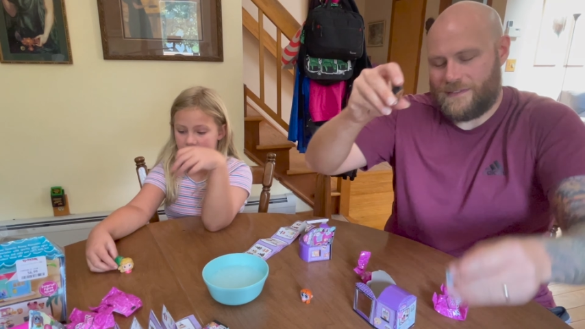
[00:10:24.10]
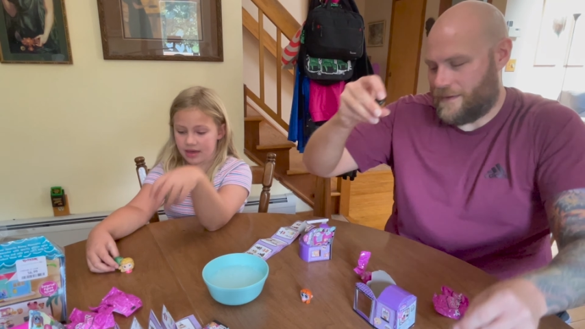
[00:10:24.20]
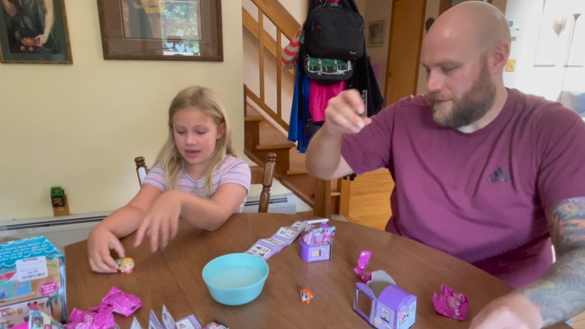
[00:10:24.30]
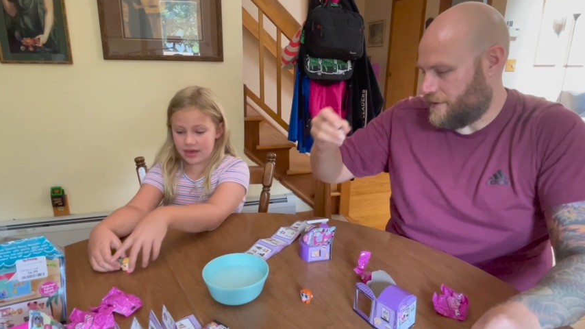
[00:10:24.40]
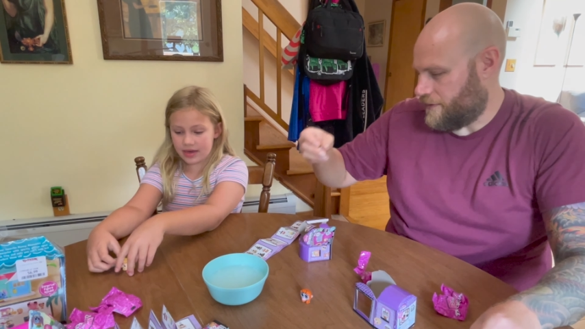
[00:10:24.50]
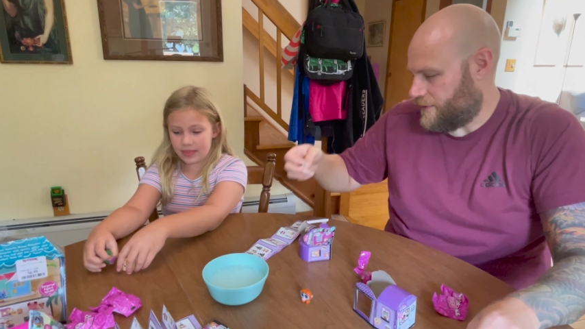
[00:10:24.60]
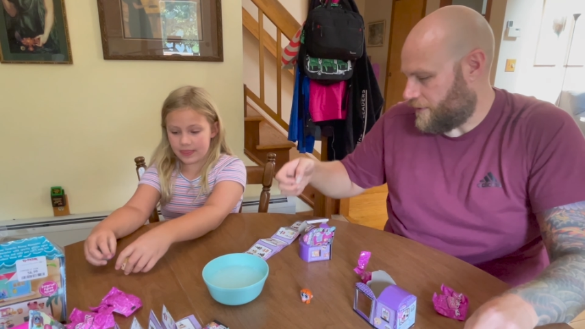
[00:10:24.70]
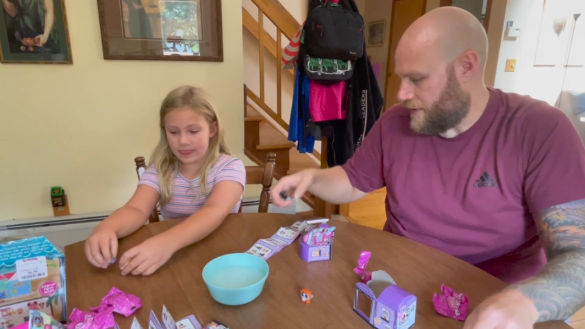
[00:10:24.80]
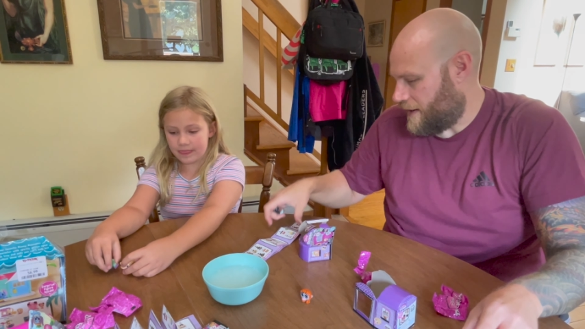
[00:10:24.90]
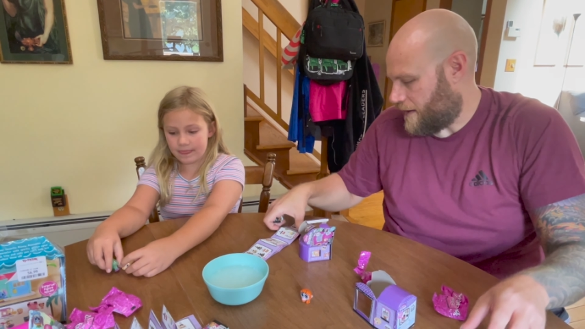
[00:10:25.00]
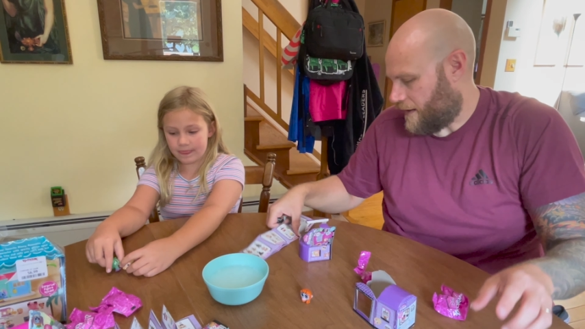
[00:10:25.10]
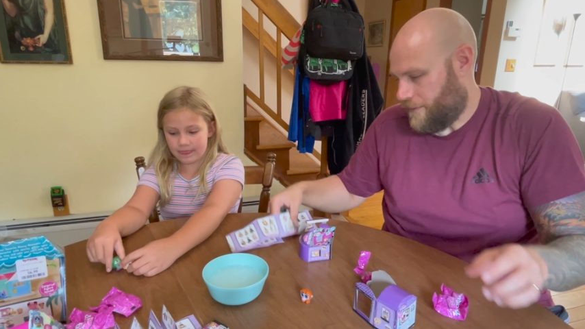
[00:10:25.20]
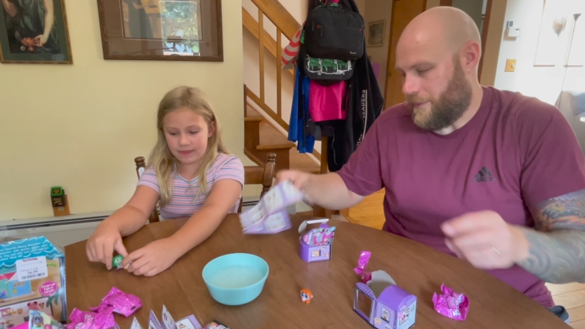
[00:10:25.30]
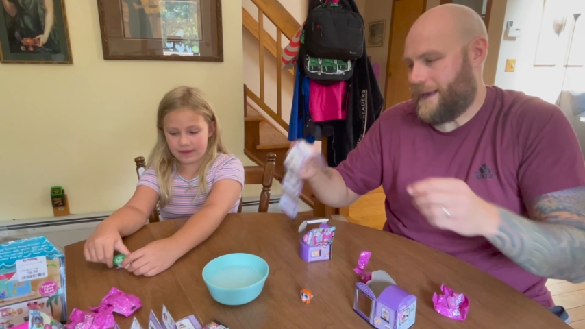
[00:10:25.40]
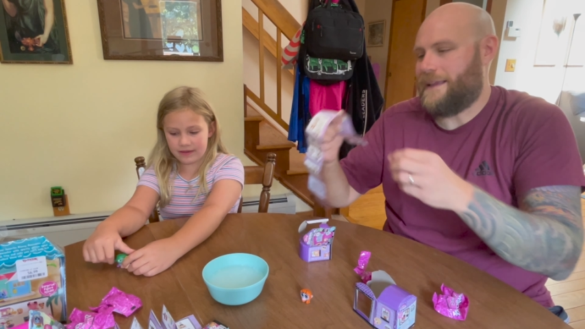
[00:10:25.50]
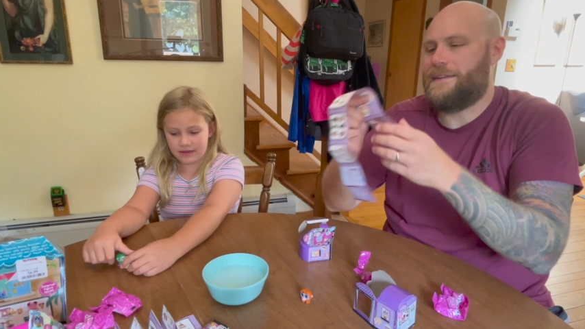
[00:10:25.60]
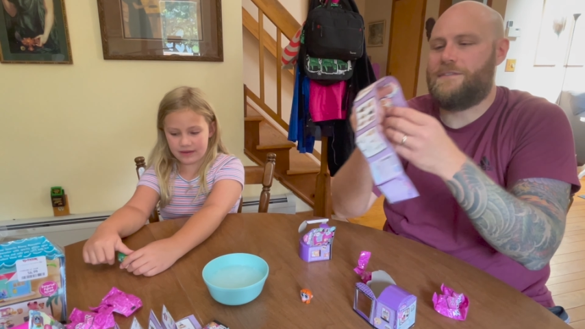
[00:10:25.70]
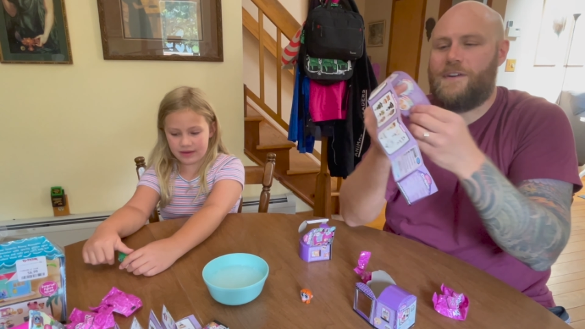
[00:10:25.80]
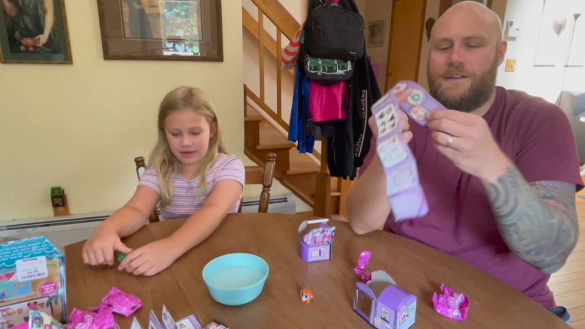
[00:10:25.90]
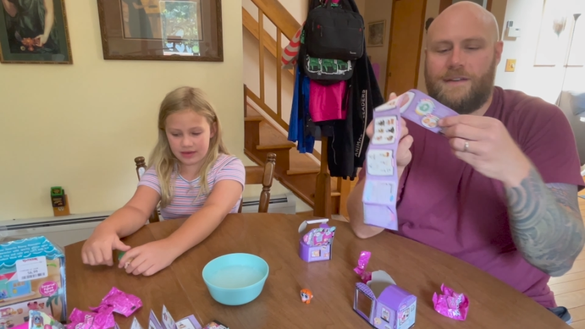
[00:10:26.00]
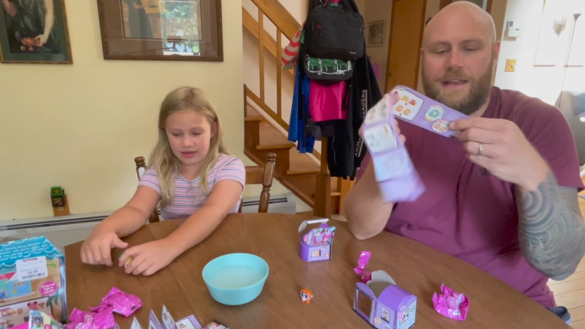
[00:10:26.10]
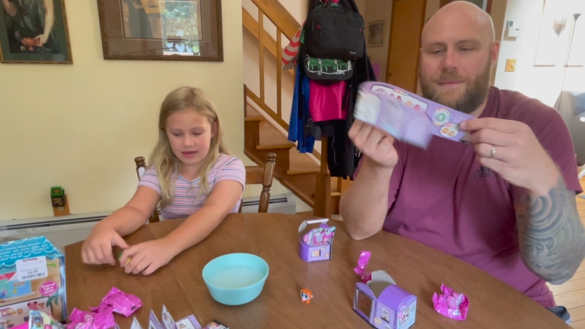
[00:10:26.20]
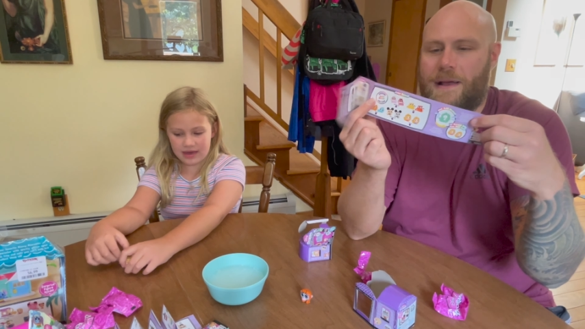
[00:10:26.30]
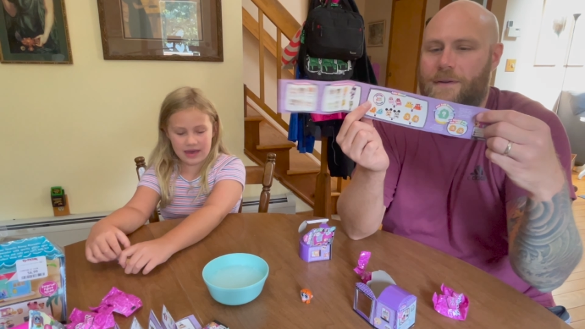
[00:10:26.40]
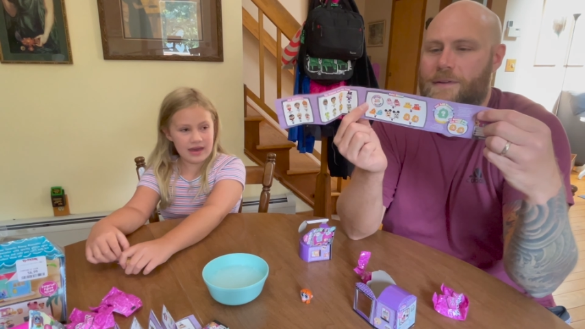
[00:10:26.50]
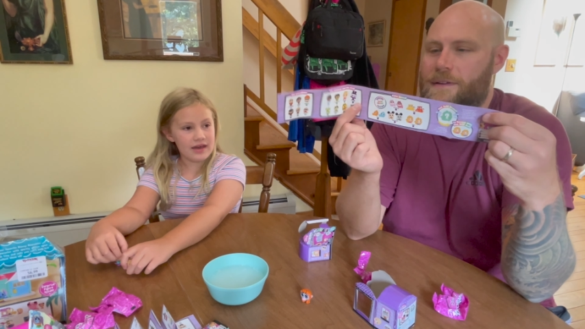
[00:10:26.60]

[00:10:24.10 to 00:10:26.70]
Speaker 1: that we don't even know the name. Okay, well, we got to at least find her name now.